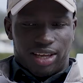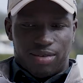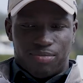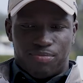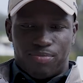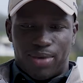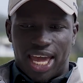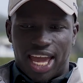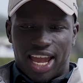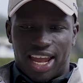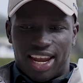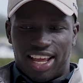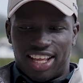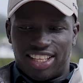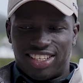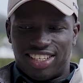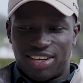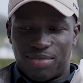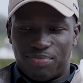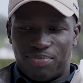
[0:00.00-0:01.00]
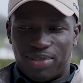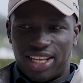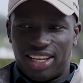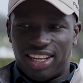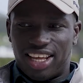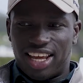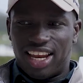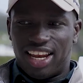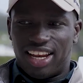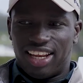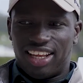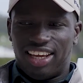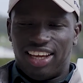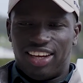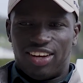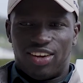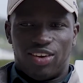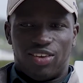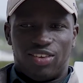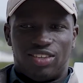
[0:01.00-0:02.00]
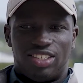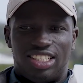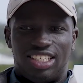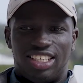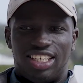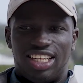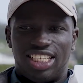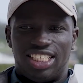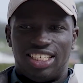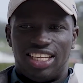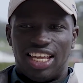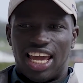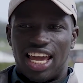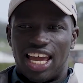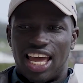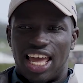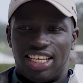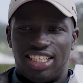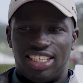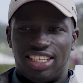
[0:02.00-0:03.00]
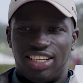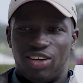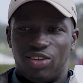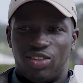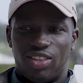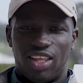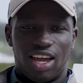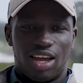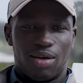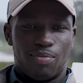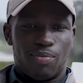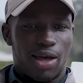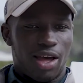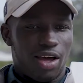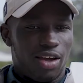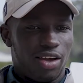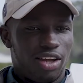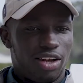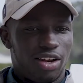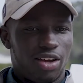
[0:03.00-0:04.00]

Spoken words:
Man, it's something that, to this day I still think about,